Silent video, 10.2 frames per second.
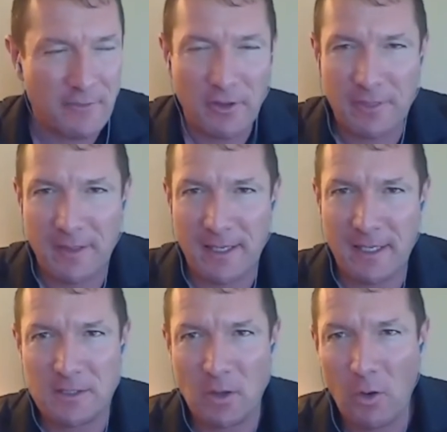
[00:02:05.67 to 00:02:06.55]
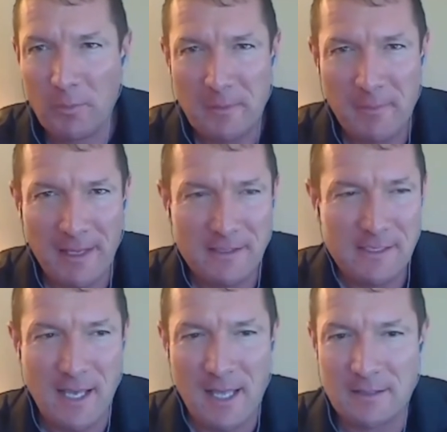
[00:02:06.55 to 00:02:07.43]
Everything he told me made
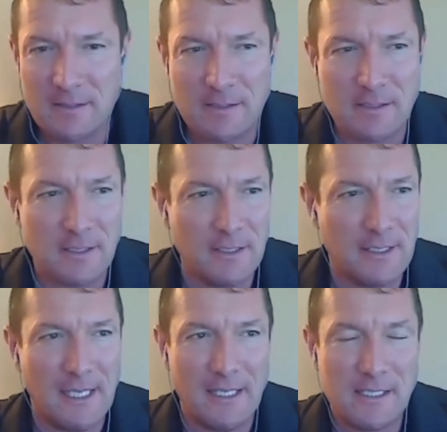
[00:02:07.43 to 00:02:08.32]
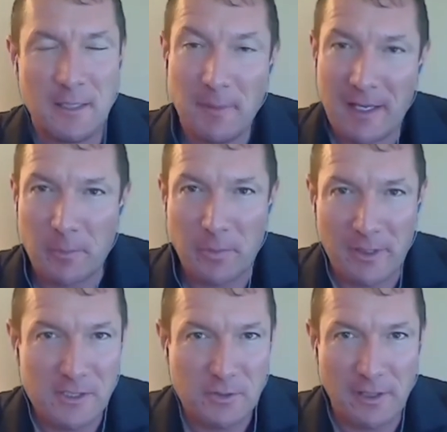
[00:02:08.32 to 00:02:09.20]
sense. It seemed like a
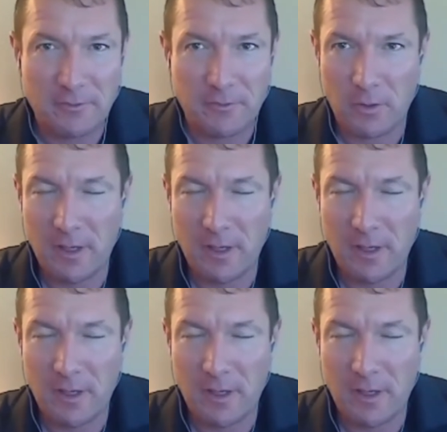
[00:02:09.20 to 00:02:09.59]
pretty straightforward